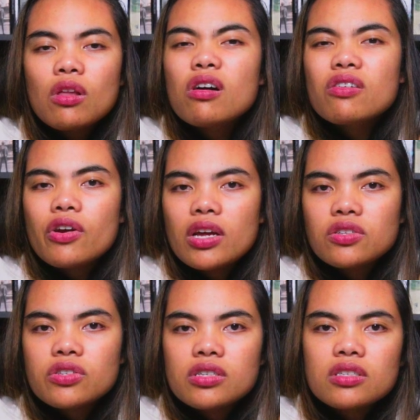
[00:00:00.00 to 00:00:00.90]
longer
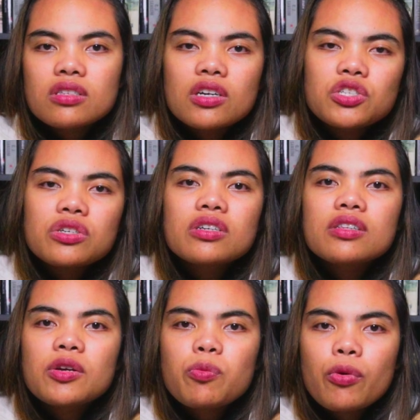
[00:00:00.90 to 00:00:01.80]
entries, a
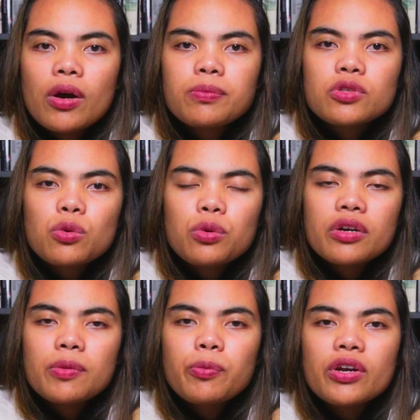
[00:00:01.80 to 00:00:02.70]
journaling prompts,
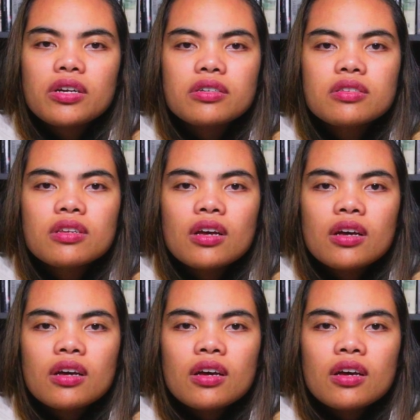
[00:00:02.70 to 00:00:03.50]
or the prayers.